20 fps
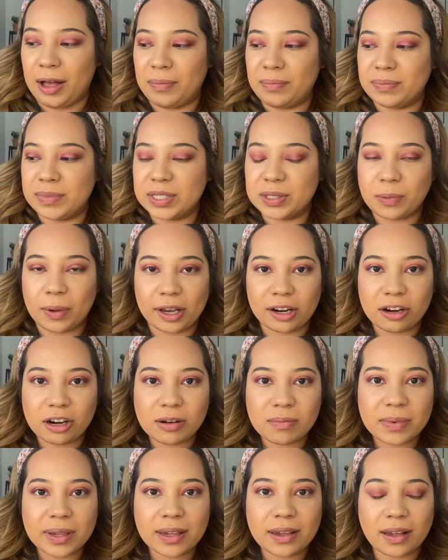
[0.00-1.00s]
sweater
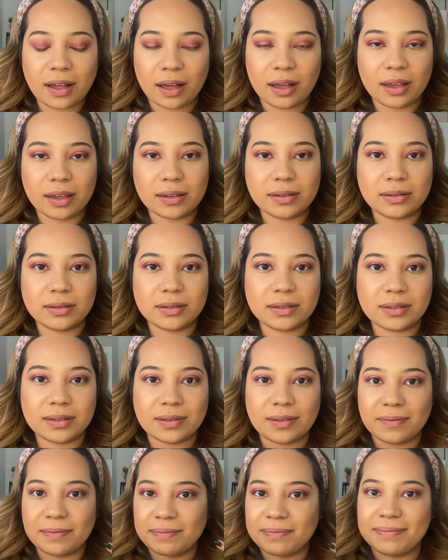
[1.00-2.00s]
because
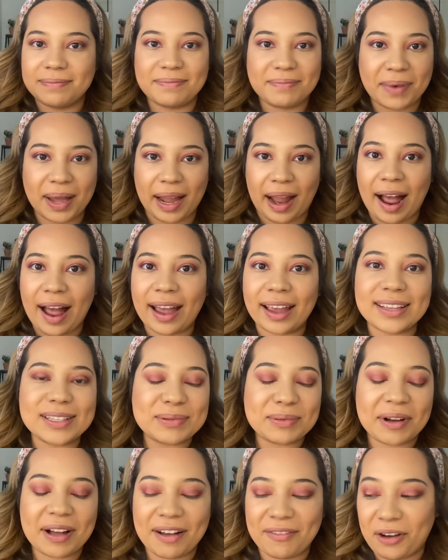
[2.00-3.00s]
my eyes
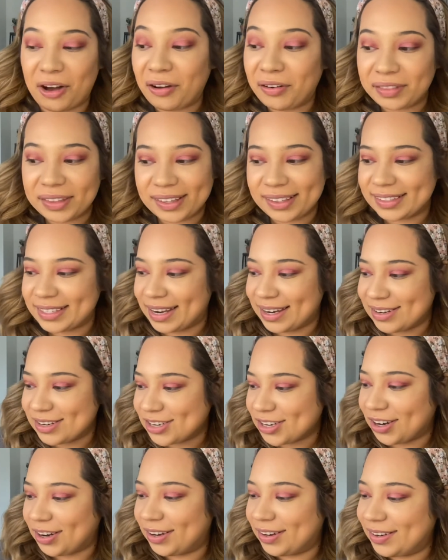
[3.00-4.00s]
will have all the
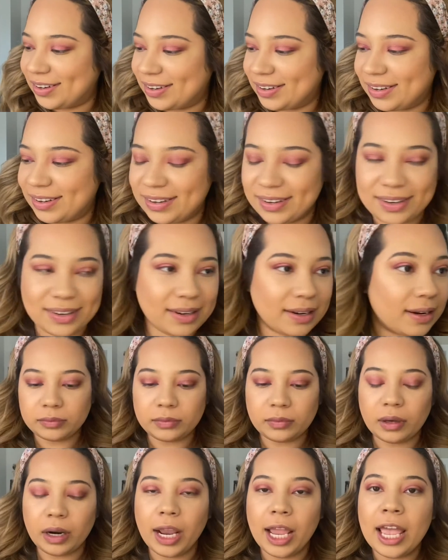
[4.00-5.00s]
attention.
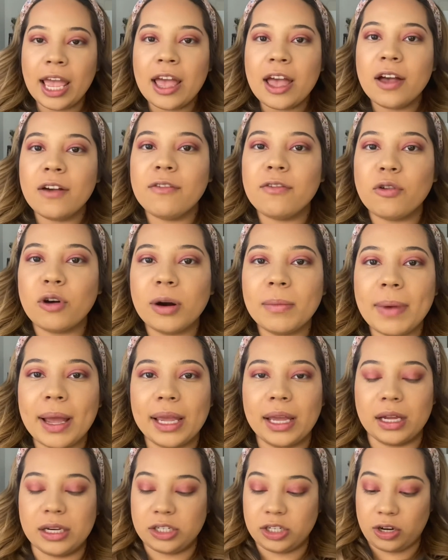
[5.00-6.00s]
For my
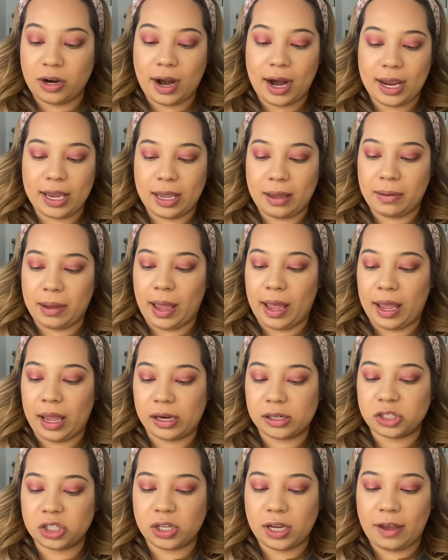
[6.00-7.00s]
under eye, I
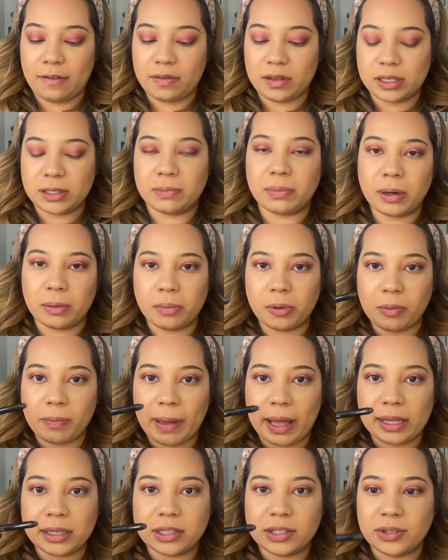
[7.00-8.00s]
actually have this purple
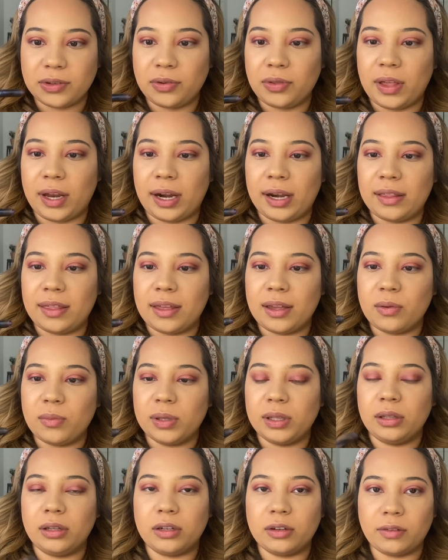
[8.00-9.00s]
pencil that I think would
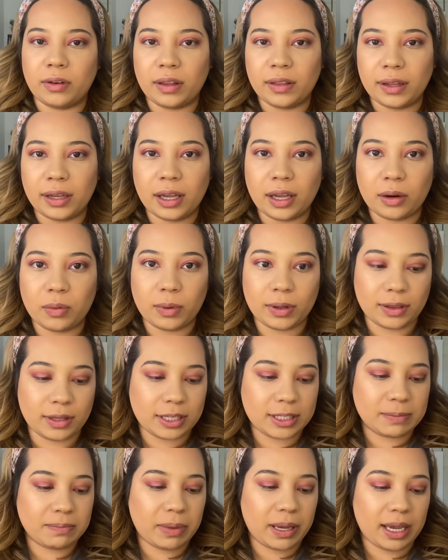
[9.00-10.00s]
look really good with this
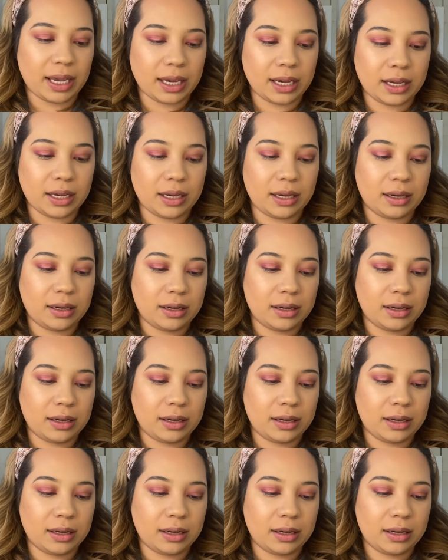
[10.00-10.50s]
pink.